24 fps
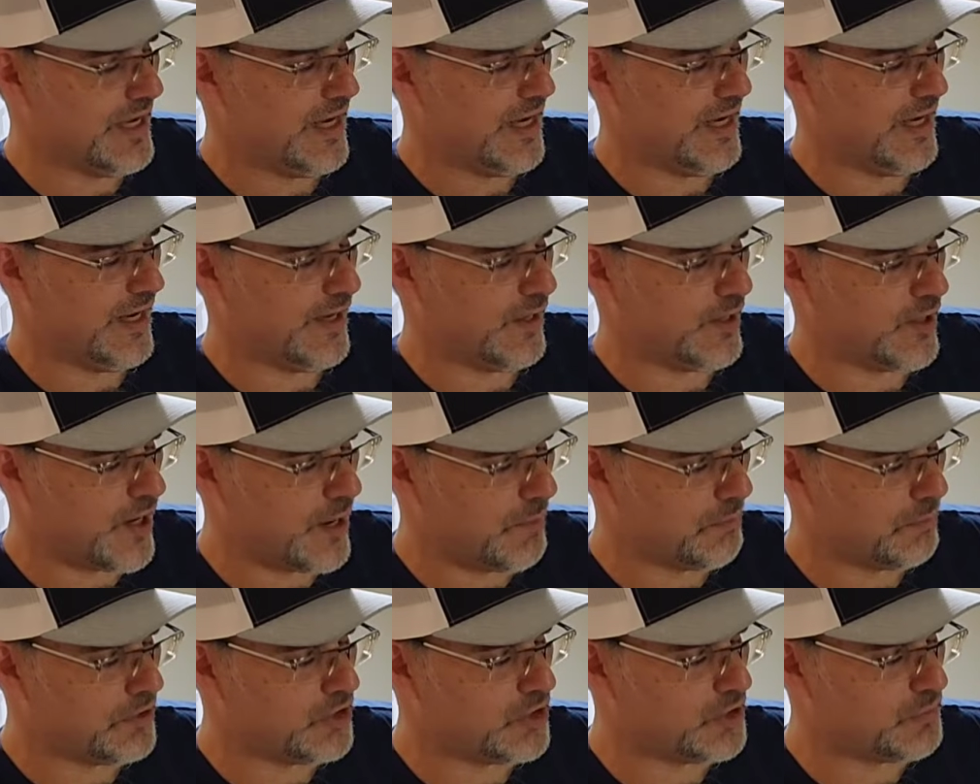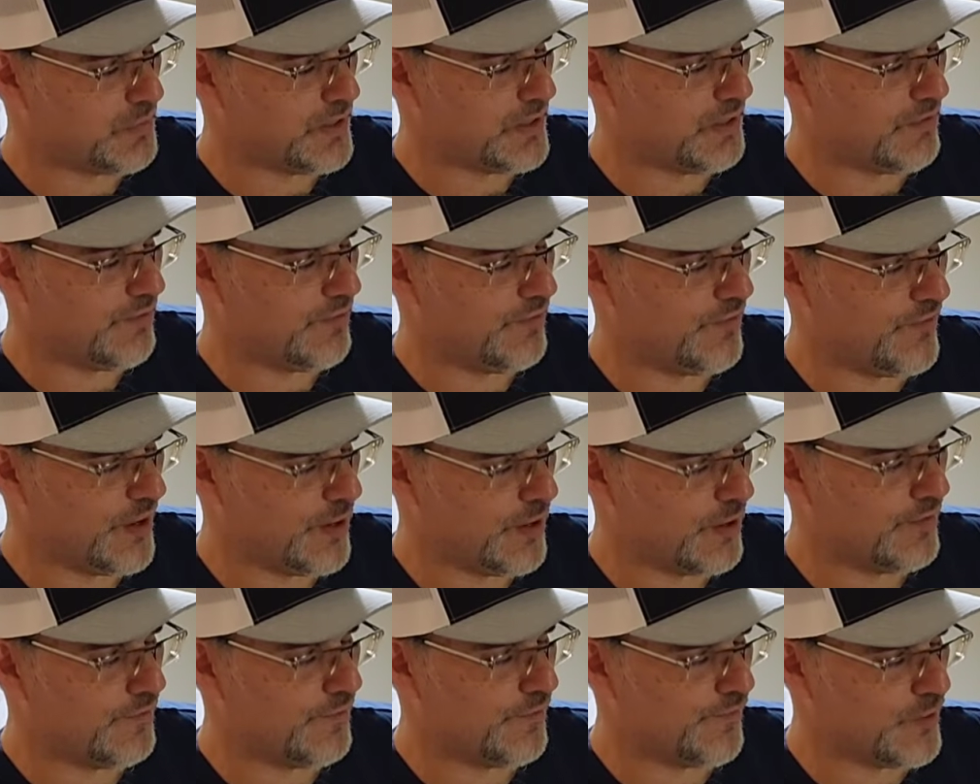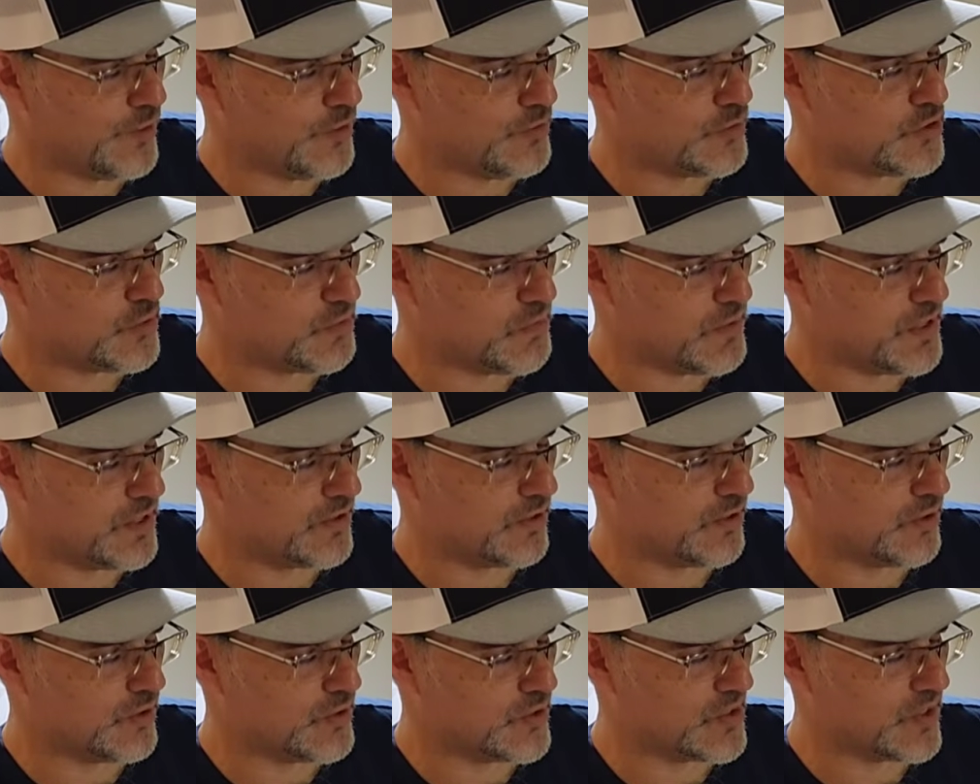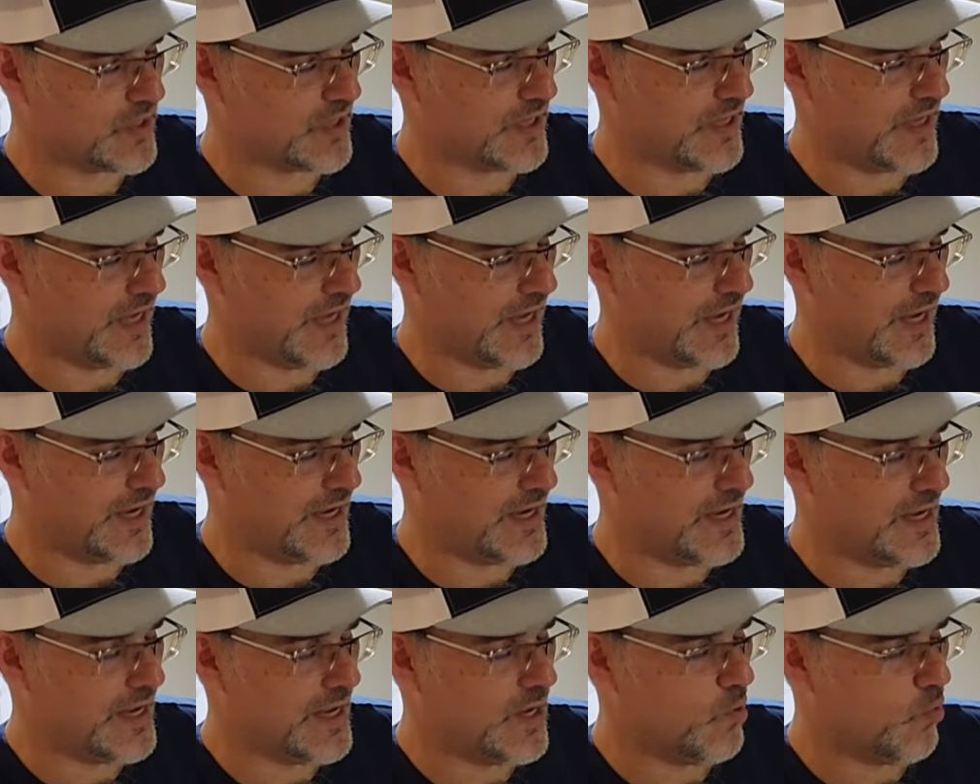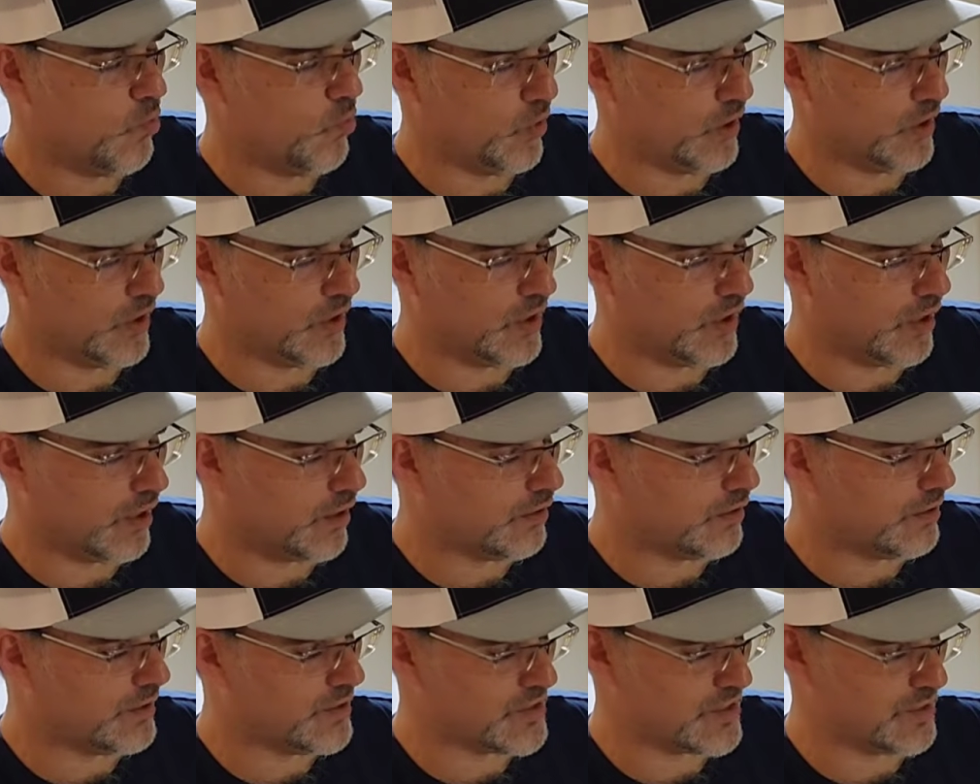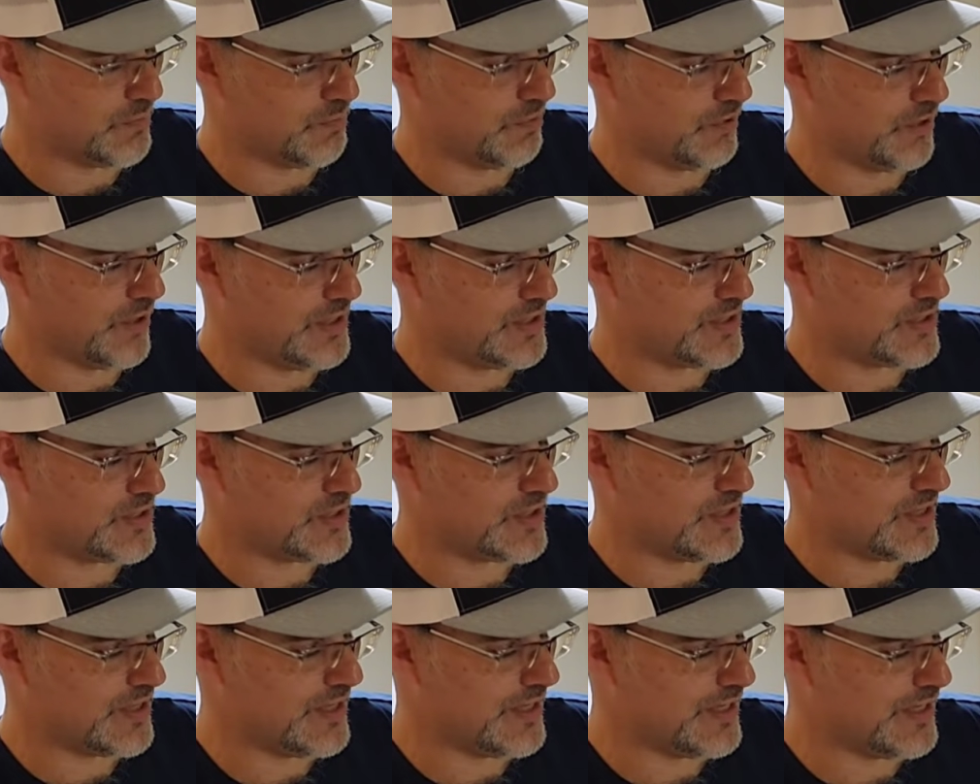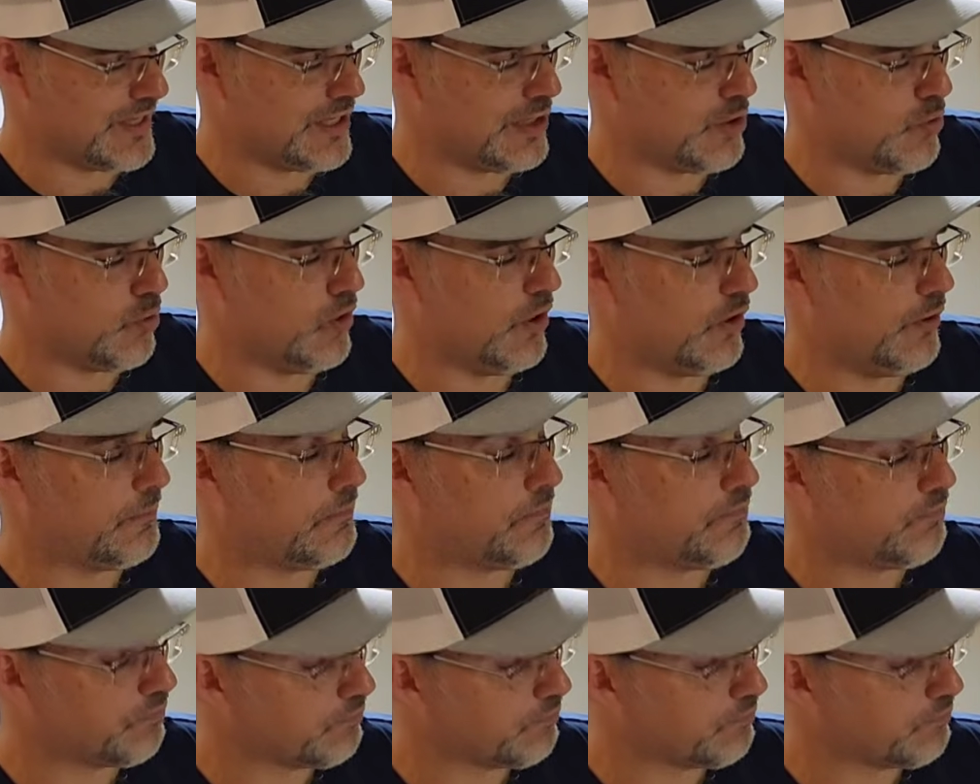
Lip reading: An accomplishment very few speakers can, regardless of price, equal.